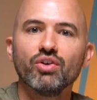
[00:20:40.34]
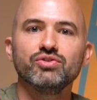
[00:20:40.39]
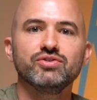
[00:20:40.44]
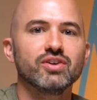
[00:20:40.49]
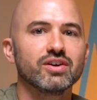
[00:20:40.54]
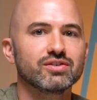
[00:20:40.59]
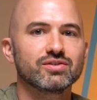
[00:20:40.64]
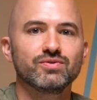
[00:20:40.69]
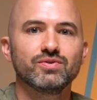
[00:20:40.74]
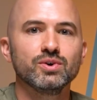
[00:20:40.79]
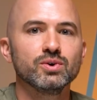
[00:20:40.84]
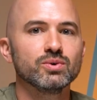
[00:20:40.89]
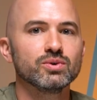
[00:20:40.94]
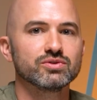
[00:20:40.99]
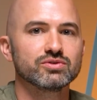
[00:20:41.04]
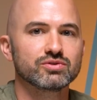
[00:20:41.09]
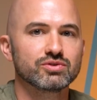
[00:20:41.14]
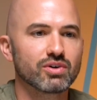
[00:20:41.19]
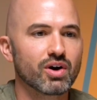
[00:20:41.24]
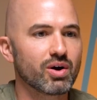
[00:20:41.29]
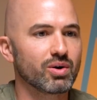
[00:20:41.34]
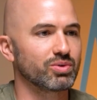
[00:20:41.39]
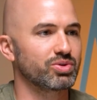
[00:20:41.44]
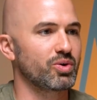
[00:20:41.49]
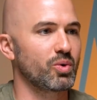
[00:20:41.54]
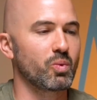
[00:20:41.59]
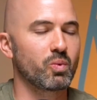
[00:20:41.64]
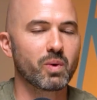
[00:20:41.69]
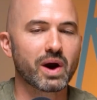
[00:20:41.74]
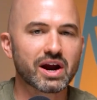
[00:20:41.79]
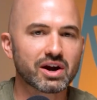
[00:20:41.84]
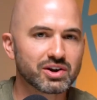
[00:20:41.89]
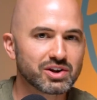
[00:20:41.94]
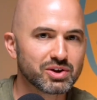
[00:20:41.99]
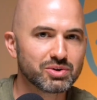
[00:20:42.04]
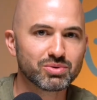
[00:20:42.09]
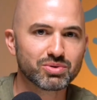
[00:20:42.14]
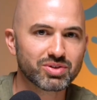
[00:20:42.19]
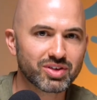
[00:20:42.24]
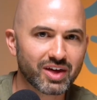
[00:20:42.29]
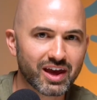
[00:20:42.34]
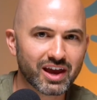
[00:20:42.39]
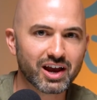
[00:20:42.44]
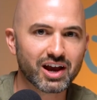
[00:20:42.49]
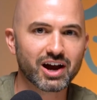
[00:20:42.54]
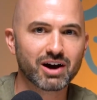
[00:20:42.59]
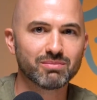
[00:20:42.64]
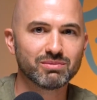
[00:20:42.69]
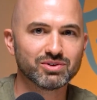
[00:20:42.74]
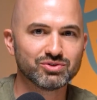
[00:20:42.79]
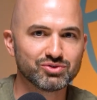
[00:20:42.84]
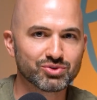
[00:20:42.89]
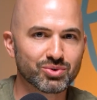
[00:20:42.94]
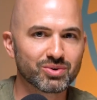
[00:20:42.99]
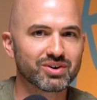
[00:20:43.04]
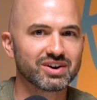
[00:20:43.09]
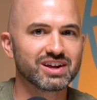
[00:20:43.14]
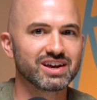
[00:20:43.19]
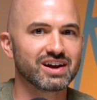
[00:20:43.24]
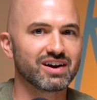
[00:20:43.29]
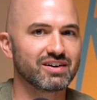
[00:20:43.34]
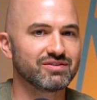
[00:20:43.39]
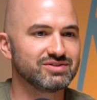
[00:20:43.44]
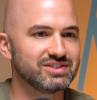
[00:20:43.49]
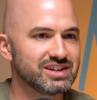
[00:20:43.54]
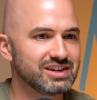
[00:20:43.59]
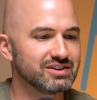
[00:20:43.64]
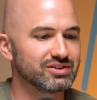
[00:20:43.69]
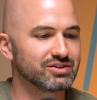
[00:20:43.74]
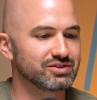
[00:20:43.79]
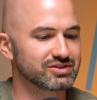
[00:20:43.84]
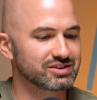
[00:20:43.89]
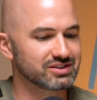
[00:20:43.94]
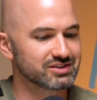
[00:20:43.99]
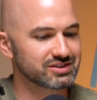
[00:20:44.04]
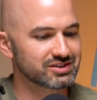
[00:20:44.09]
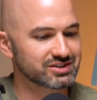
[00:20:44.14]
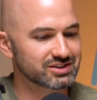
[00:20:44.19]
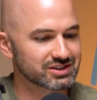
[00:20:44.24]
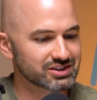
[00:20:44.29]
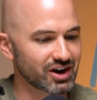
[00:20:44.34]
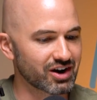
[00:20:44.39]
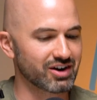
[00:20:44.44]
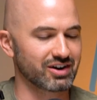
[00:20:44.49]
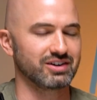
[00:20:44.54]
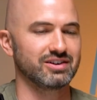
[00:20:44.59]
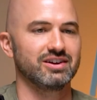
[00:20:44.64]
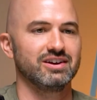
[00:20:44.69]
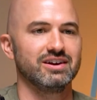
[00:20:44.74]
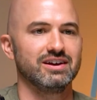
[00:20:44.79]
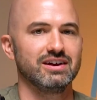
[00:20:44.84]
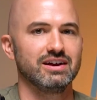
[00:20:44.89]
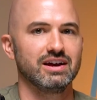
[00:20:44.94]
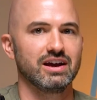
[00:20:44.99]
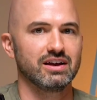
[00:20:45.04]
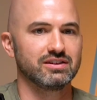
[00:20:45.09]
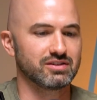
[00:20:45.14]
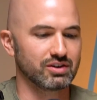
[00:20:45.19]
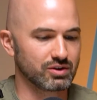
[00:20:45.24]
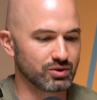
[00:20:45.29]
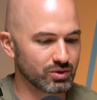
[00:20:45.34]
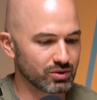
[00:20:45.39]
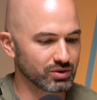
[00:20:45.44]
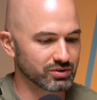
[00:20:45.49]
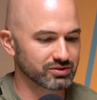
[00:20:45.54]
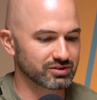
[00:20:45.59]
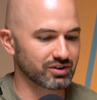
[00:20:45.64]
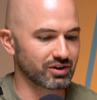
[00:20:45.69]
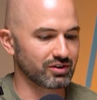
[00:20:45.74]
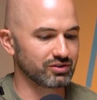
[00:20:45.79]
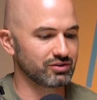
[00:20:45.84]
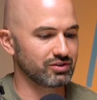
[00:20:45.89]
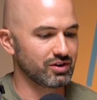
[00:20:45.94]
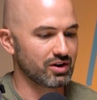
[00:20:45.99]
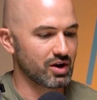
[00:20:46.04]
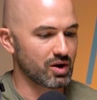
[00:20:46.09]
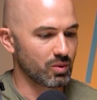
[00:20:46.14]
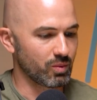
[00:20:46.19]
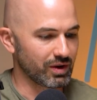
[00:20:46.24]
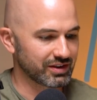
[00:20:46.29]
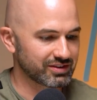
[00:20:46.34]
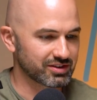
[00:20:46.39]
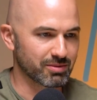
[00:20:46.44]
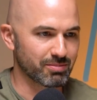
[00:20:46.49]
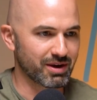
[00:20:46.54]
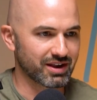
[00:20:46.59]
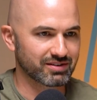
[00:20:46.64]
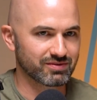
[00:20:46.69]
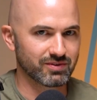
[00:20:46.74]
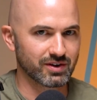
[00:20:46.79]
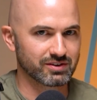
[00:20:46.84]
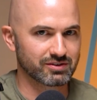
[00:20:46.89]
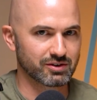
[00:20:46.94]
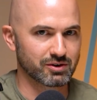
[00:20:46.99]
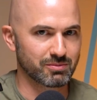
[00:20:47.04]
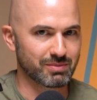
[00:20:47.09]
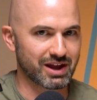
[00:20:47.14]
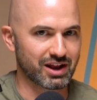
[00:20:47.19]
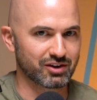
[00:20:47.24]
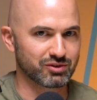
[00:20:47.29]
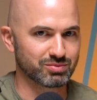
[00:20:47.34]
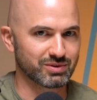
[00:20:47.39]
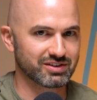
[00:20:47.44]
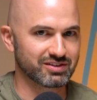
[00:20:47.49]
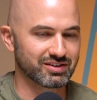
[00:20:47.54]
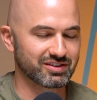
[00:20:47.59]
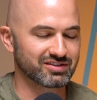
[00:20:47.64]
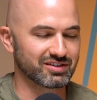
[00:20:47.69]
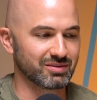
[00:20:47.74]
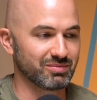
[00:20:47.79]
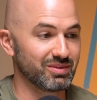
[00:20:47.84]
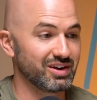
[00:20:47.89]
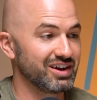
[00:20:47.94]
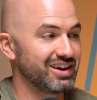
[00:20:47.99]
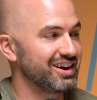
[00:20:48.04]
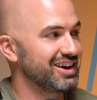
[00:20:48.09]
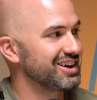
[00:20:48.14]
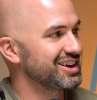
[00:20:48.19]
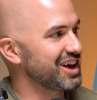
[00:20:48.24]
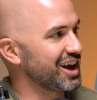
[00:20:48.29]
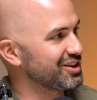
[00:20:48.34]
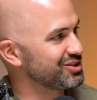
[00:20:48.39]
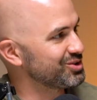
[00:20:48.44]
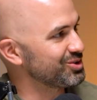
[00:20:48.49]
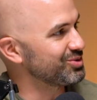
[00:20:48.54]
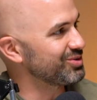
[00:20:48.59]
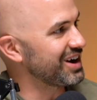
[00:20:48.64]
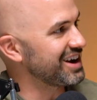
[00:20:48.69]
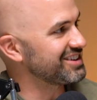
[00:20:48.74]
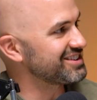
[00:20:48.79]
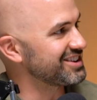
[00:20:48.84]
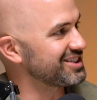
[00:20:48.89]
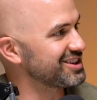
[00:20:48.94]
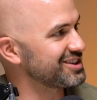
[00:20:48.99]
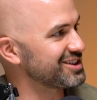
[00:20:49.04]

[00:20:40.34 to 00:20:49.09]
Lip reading: just fuels growth. Where do you think a majority of deals start? It's a Google search. What's the best visitor management system? Guess who ranks at the